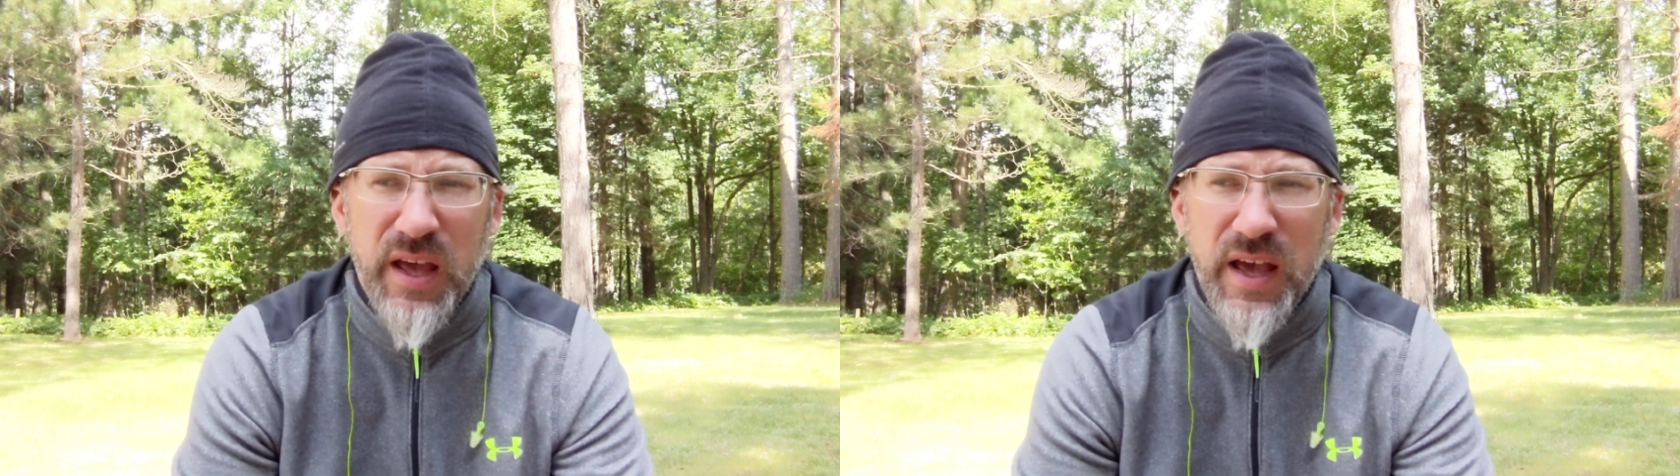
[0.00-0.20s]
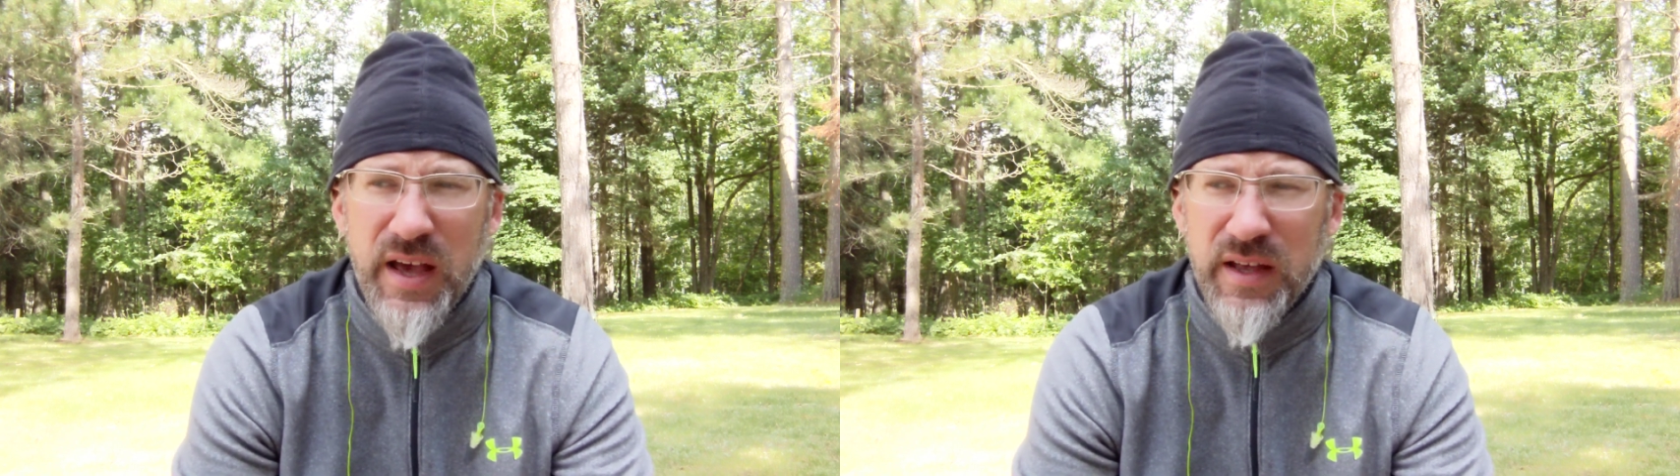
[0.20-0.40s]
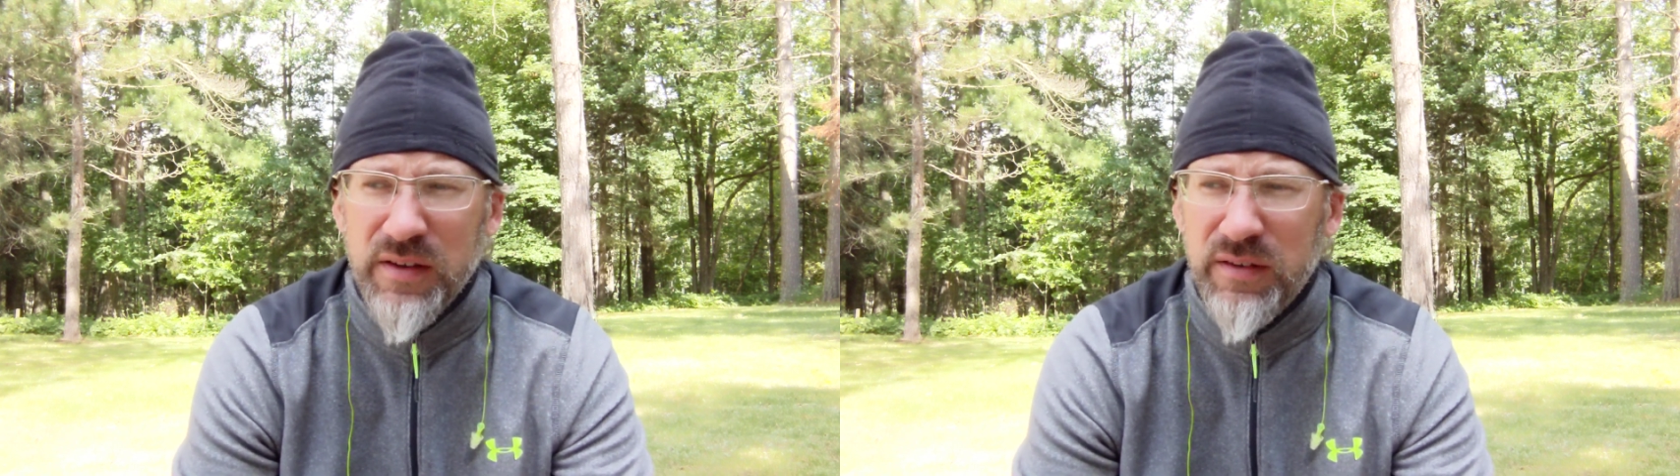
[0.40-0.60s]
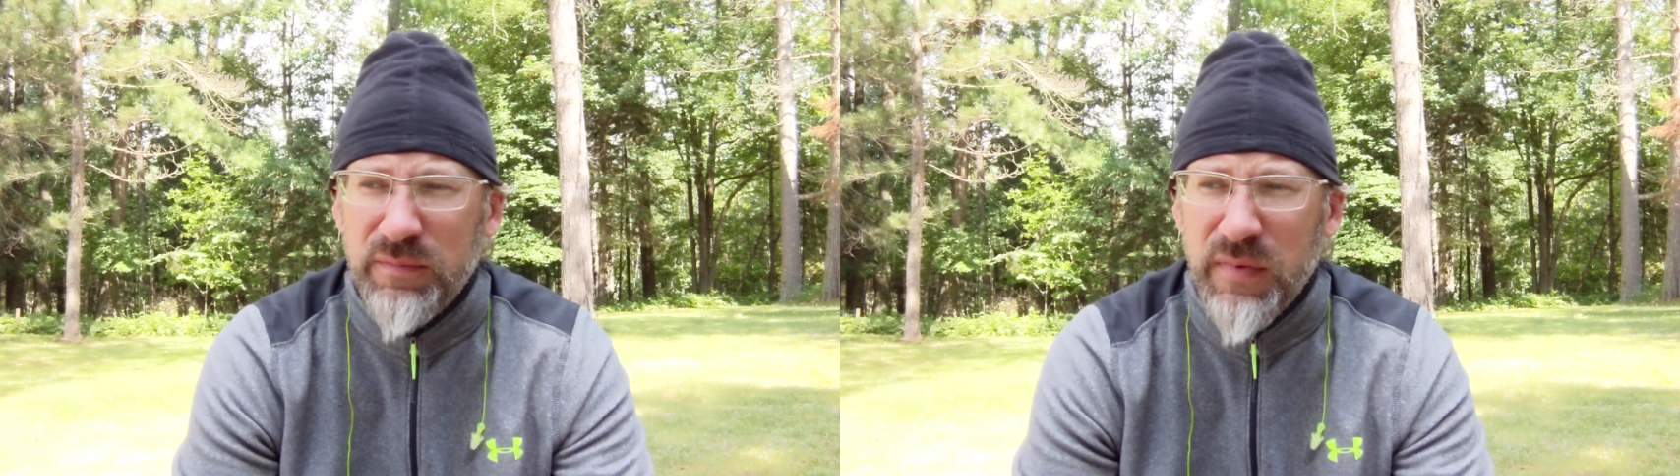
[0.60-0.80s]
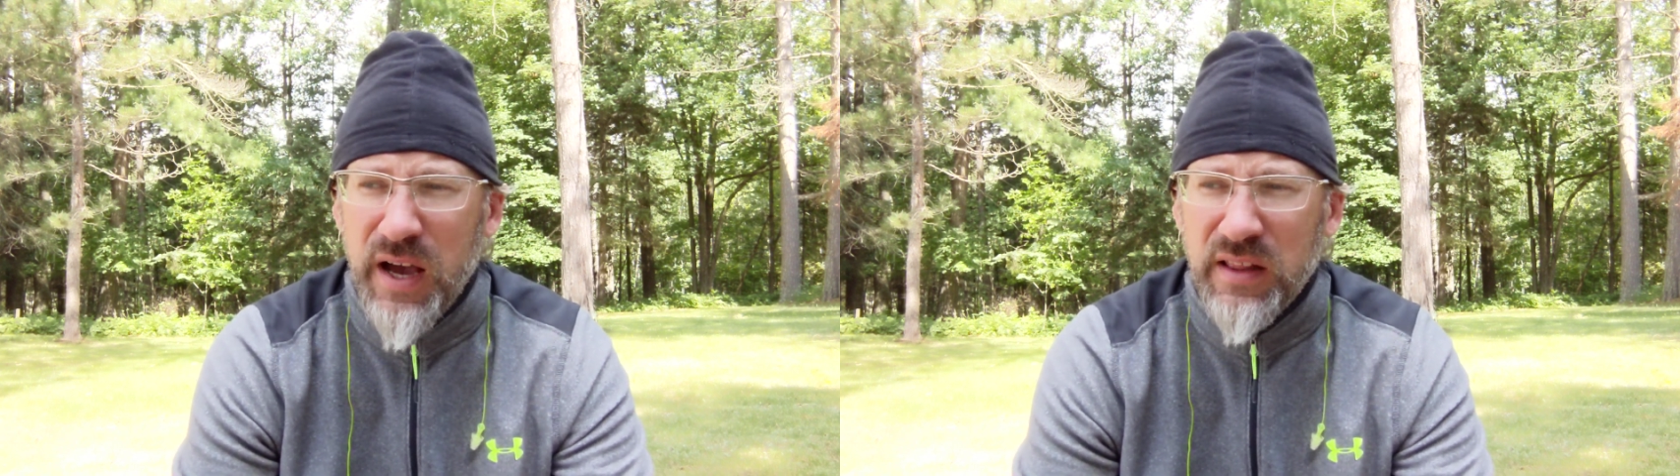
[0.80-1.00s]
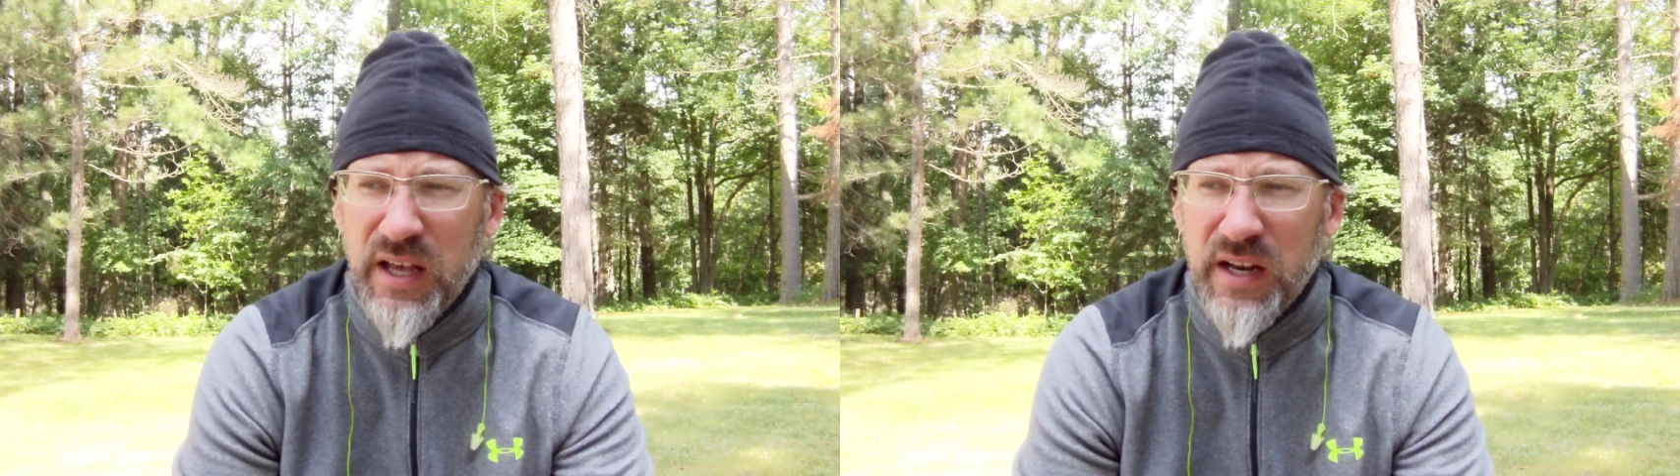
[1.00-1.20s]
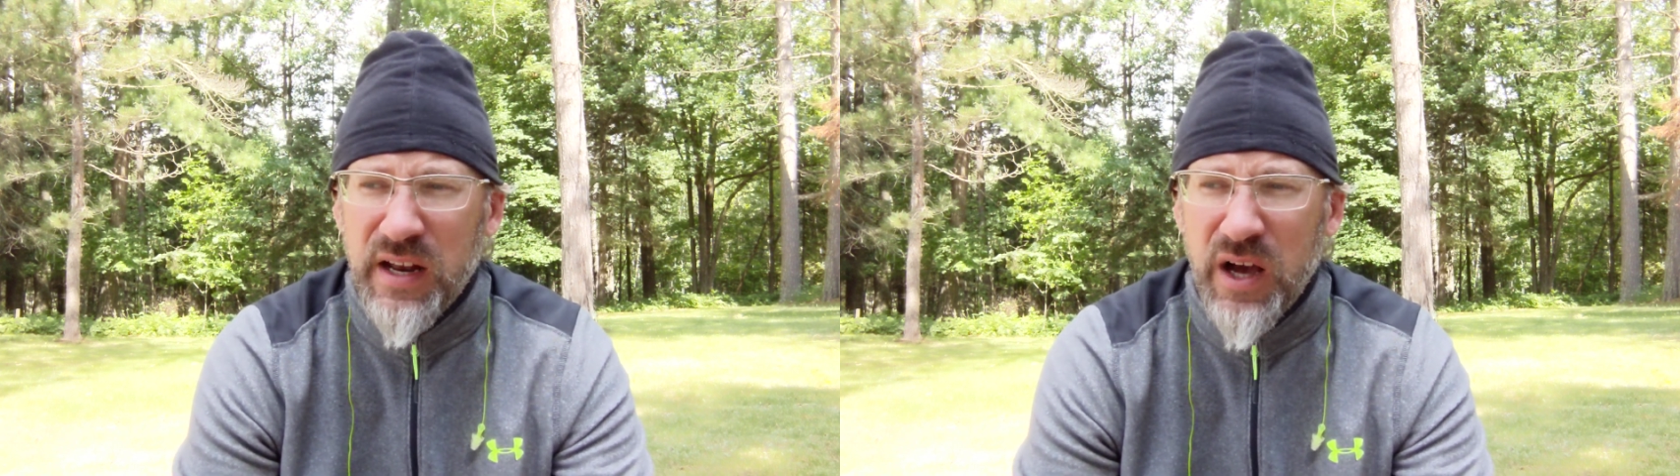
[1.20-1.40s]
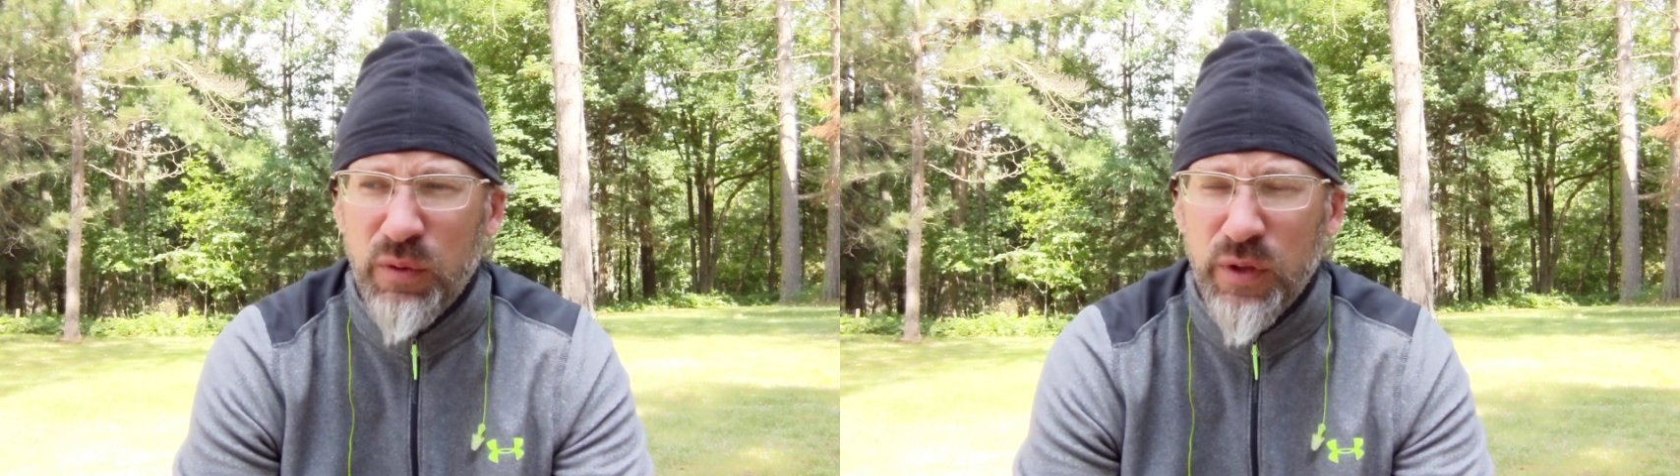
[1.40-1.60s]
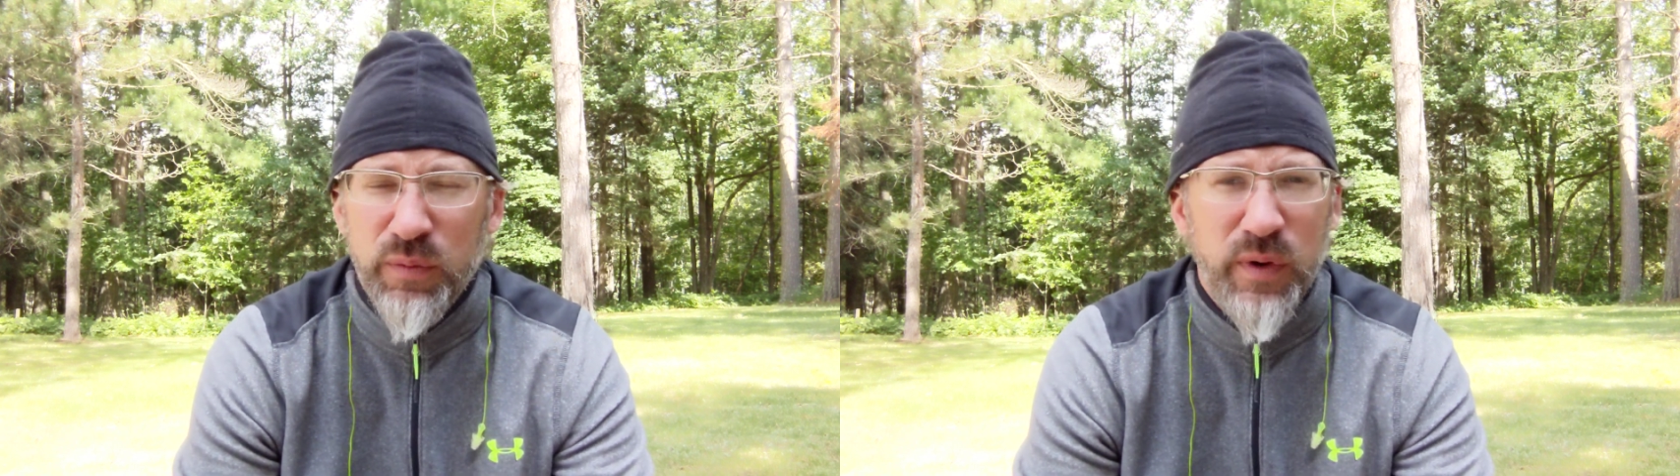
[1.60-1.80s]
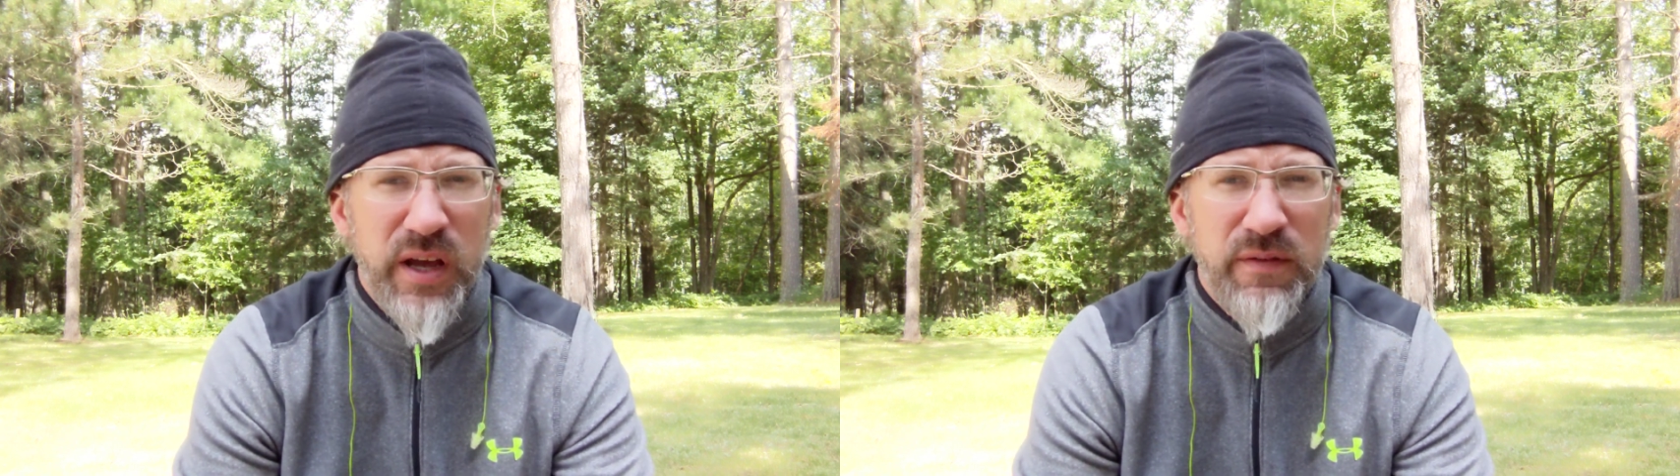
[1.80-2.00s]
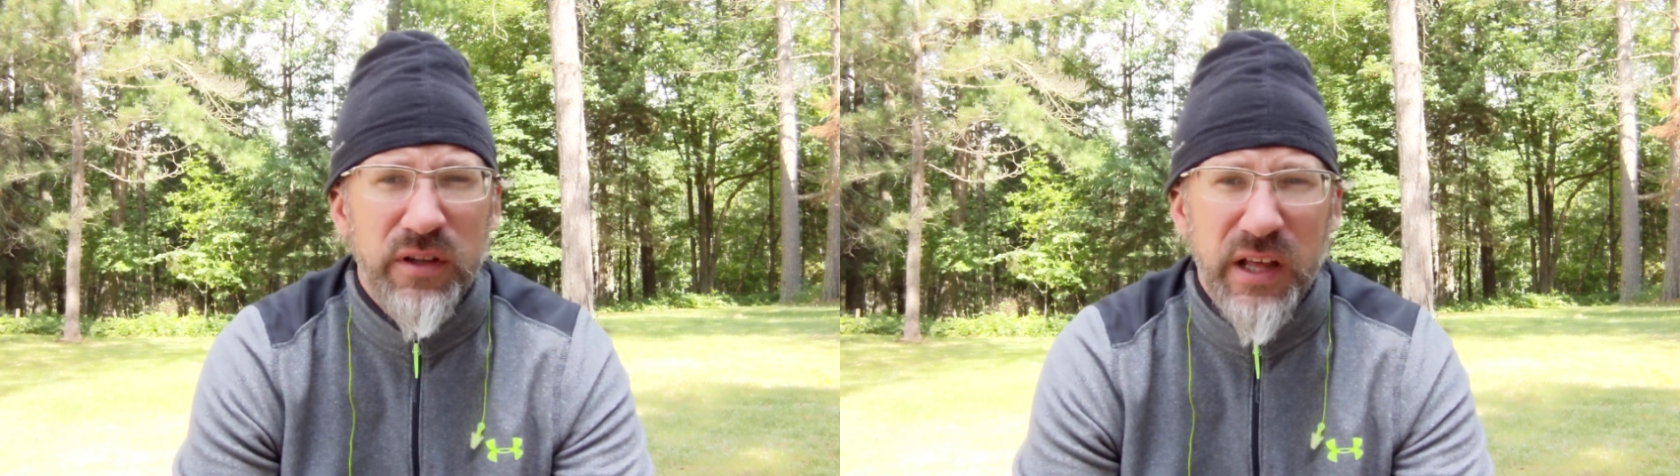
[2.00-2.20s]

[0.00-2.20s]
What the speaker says: And I let it out with whatever